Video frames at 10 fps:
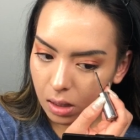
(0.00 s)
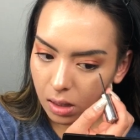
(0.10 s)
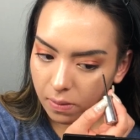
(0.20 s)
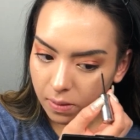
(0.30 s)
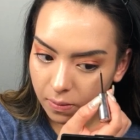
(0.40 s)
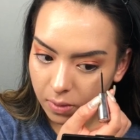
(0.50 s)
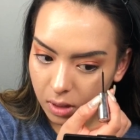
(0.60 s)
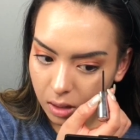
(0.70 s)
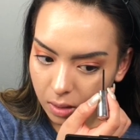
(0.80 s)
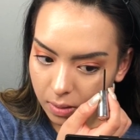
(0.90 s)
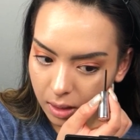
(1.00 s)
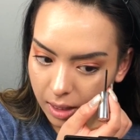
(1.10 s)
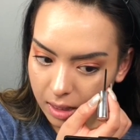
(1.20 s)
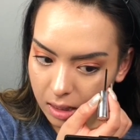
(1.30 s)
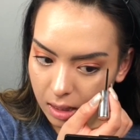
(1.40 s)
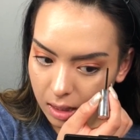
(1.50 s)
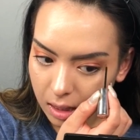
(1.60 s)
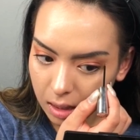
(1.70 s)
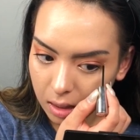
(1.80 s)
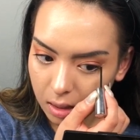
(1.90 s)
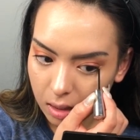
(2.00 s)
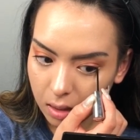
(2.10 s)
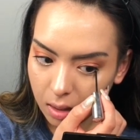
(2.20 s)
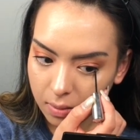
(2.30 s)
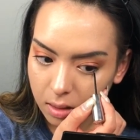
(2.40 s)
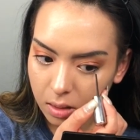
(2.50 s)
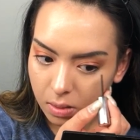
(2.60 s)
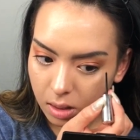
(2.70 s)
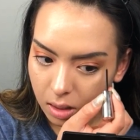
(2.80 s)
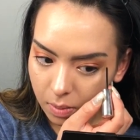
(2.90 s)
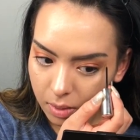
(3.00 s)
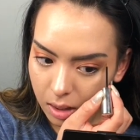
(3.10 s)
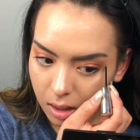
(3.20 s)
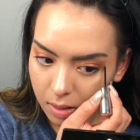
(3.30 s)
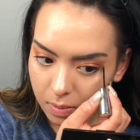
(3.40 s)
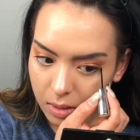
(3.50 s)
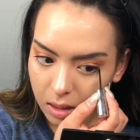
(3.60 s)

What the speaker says: even for the lower lash line, like, you have to do it a couple times.